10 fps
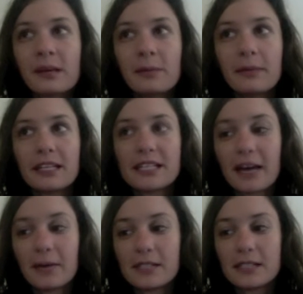because I
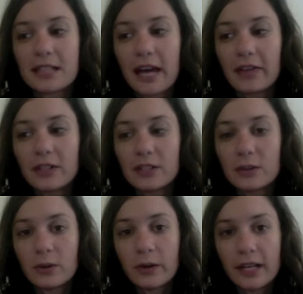was at the
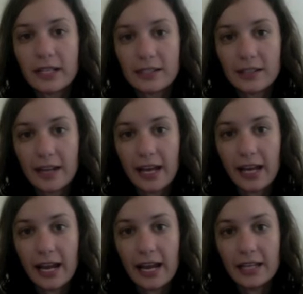store
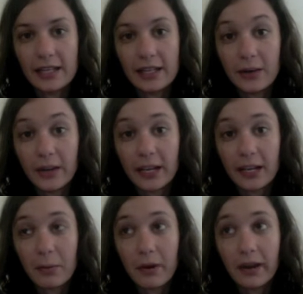yesterday and the organic
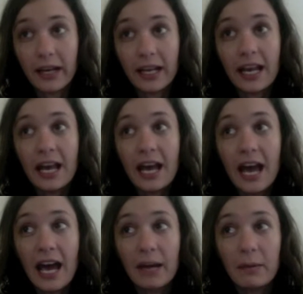market
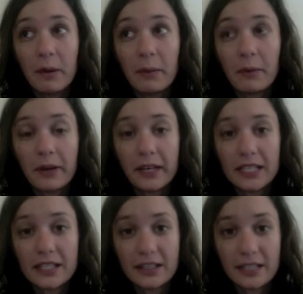had pomegranates
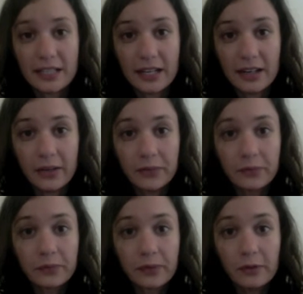on sale
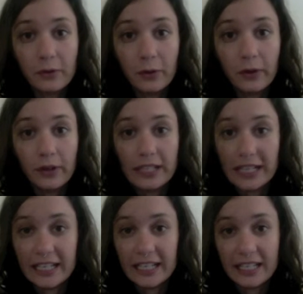for
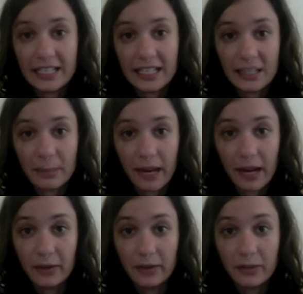99 cents a
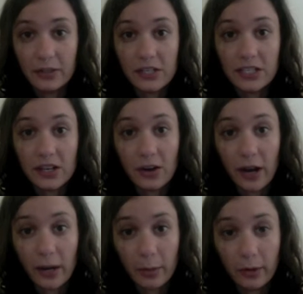pound, which is
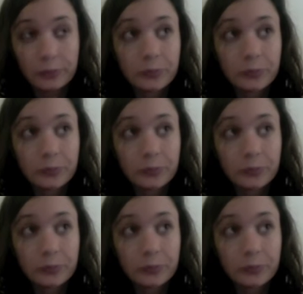incredible.